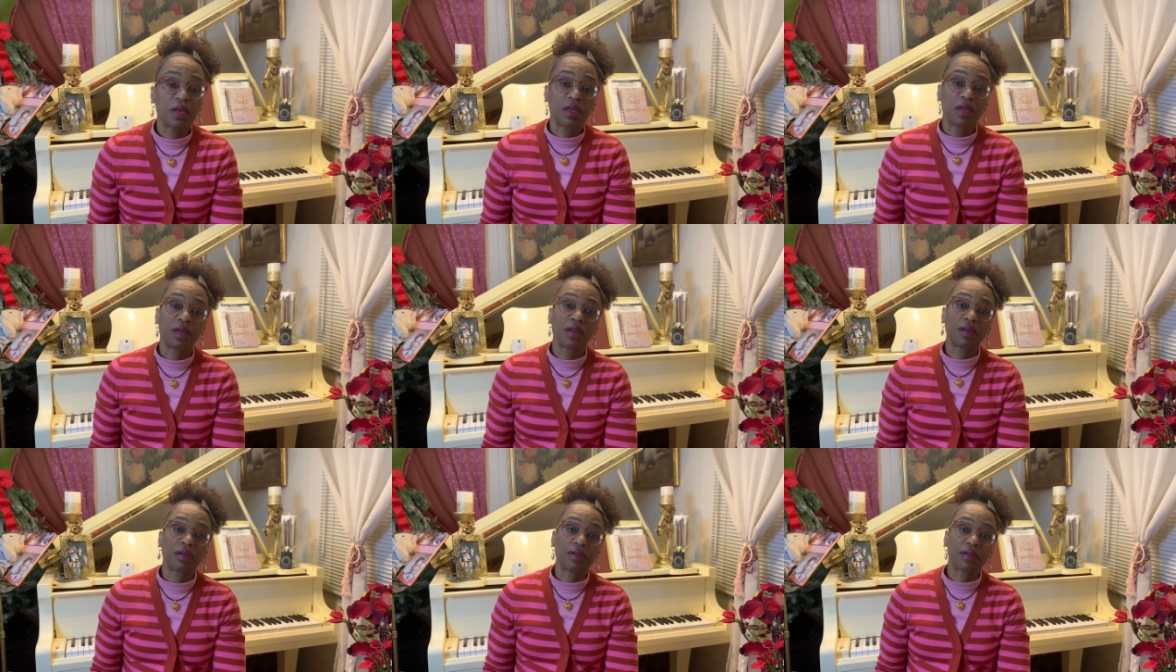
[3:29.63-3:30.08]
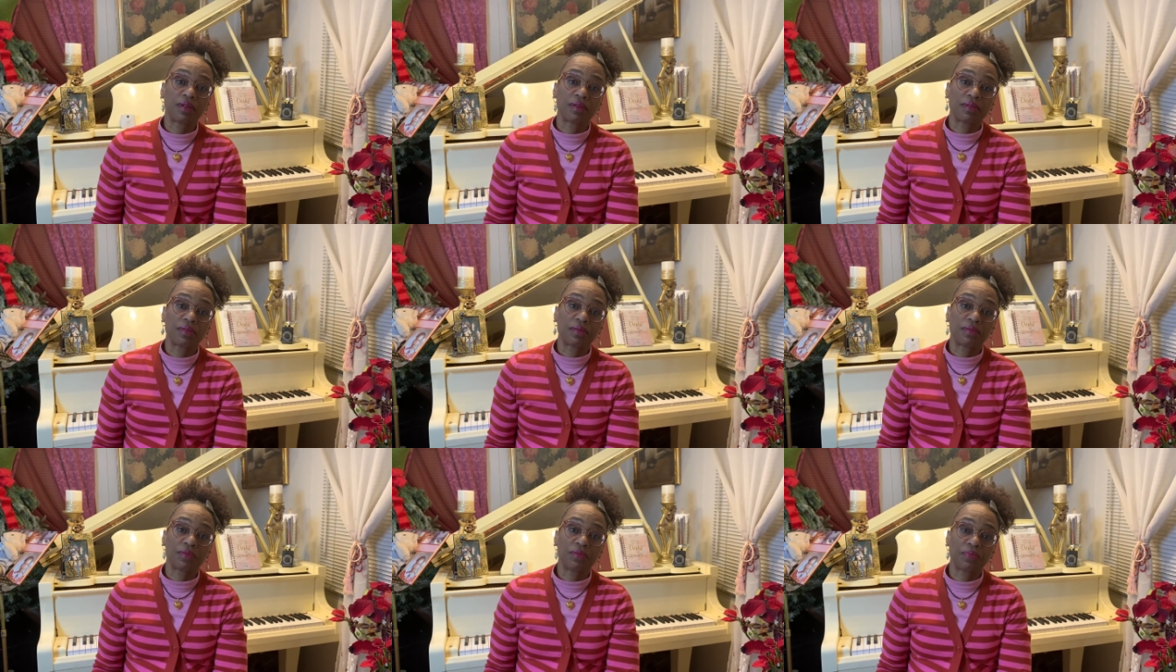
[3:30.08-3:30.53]
Uh,
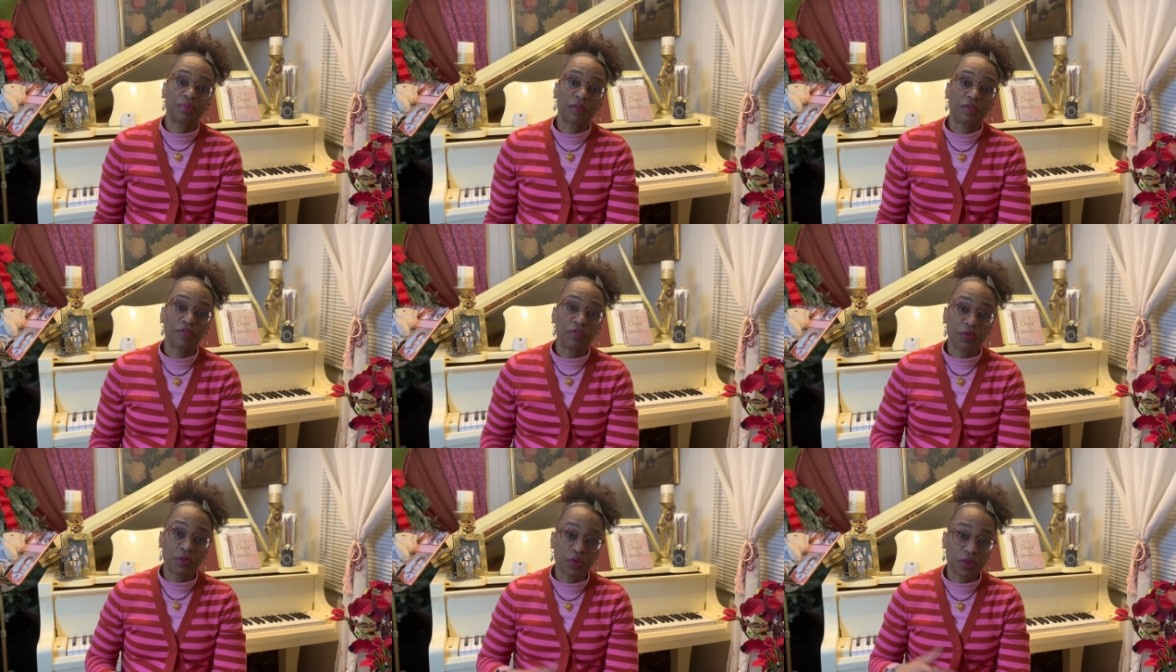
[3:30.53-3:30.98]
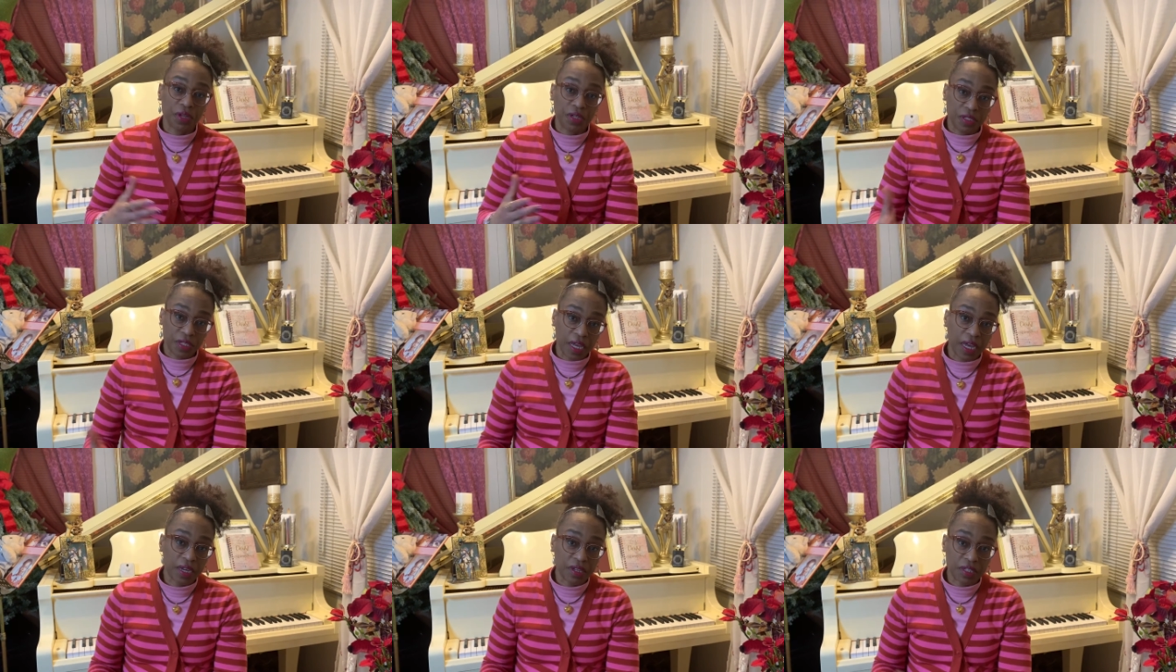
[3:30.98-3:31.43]
before
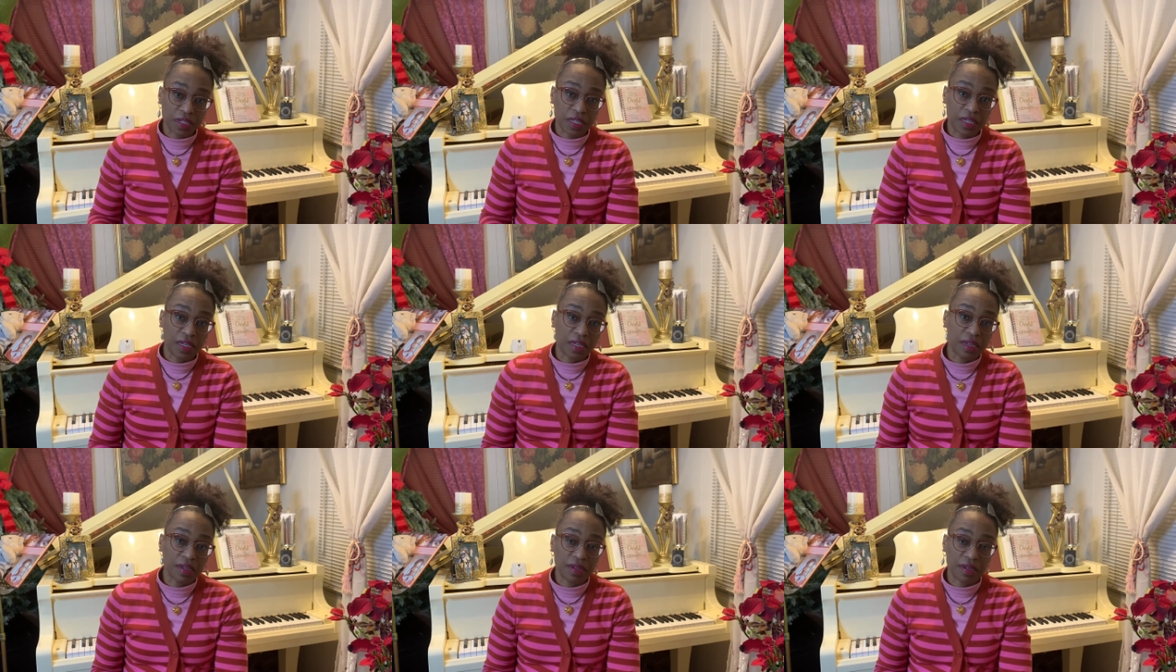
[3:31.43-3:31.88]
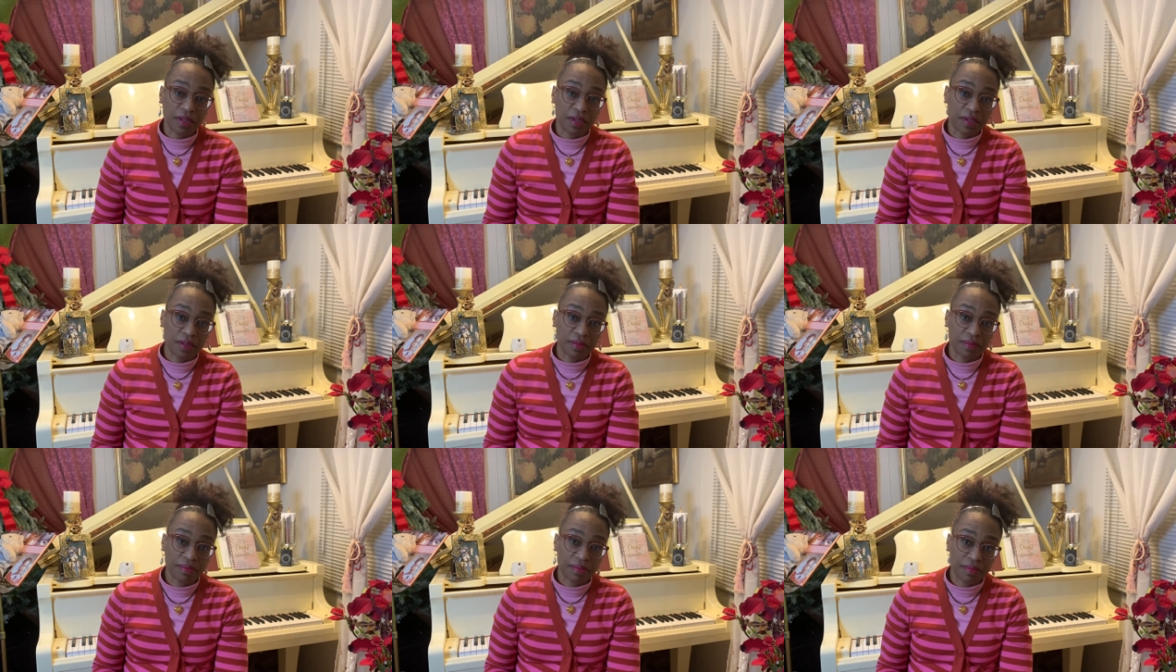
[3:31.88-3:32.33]
it's actually
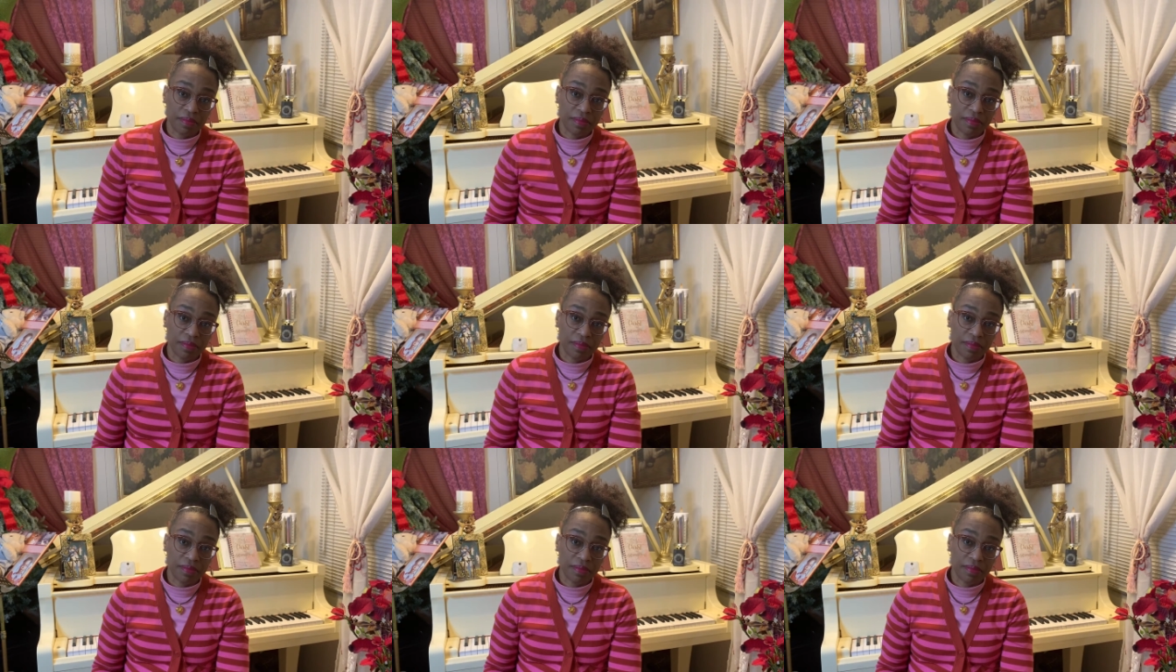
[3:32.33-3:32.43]
um,